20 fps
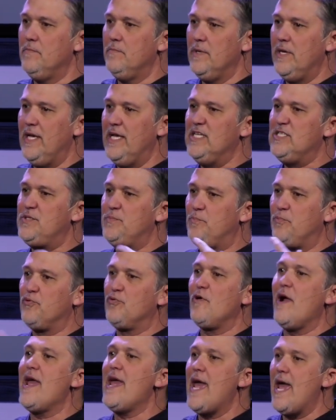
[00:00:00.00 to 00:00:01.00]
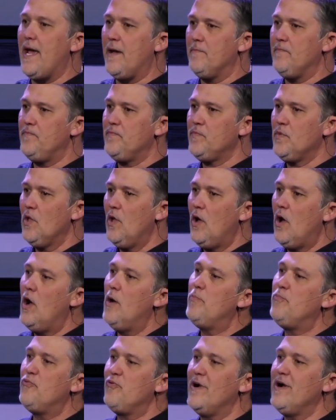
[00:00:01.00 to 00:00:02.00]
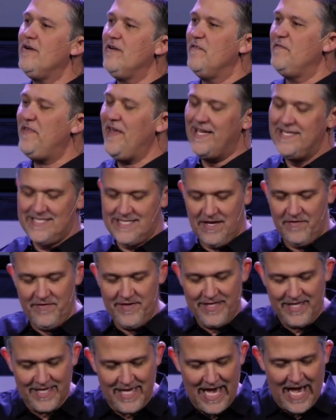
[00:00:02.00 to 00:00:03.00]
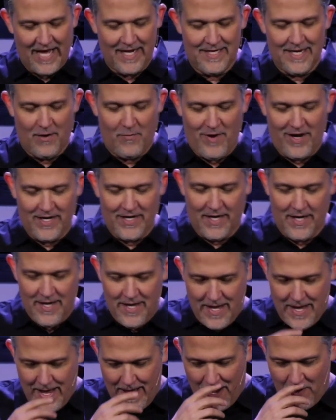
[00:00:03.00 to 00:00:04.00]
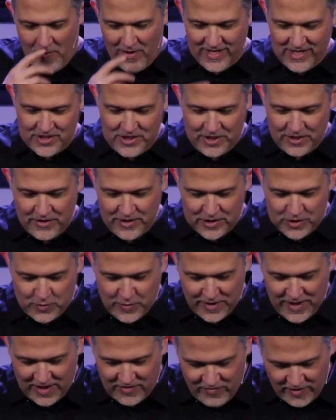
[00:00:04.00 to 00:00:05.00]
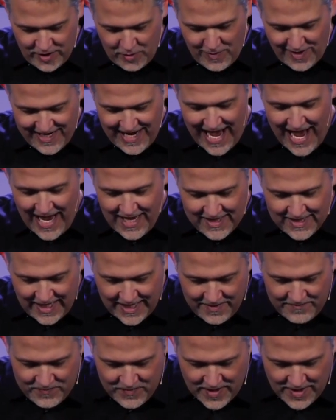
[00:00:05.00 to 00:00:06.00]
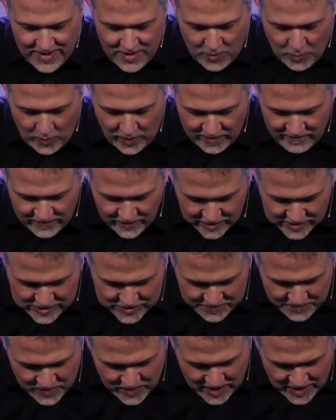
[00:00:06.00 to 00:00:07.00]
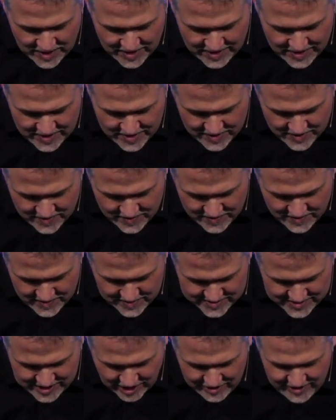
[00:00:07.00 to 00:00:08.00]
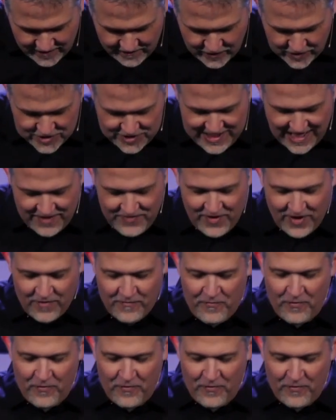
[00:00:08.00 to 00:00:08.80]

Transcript: is praying a prayer of thanksgiving to God. And I want to I want to share this with you. I really want to highlight one verse. Starting in verse 10, therefore